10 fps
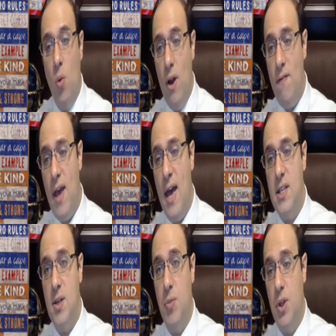What if I
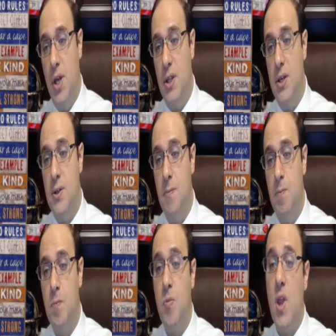had something like this?
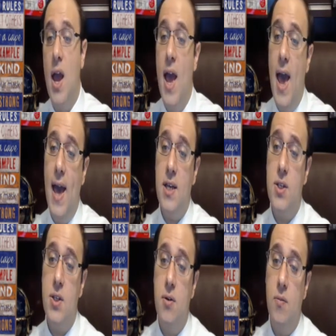
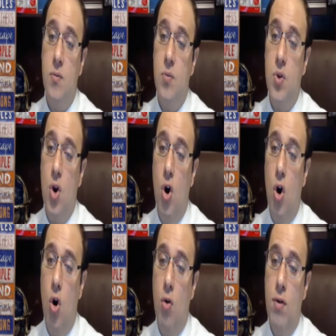x
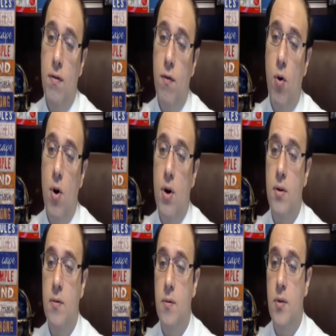over
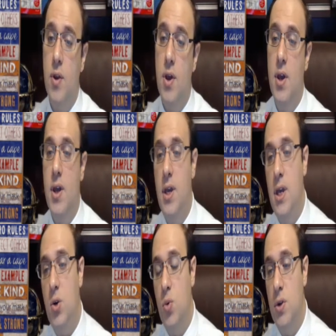4
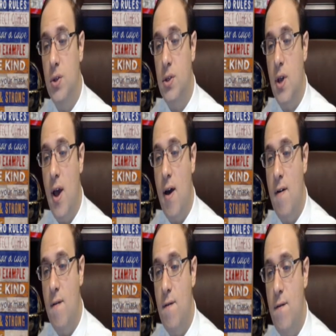equals
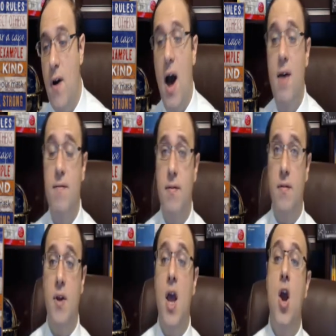5.
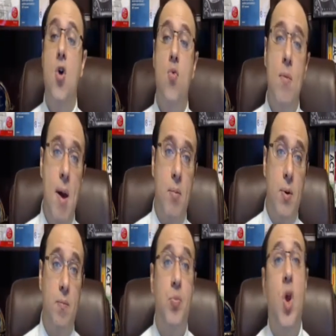
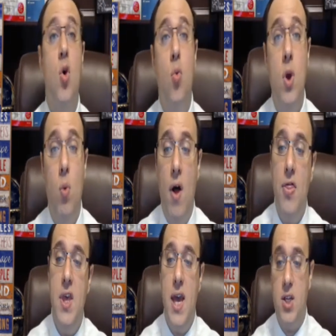Remember, we
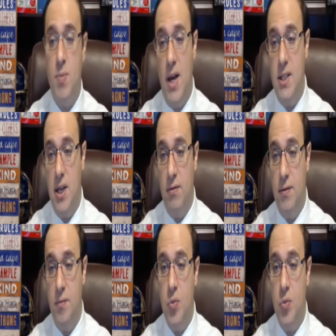want the x by itself,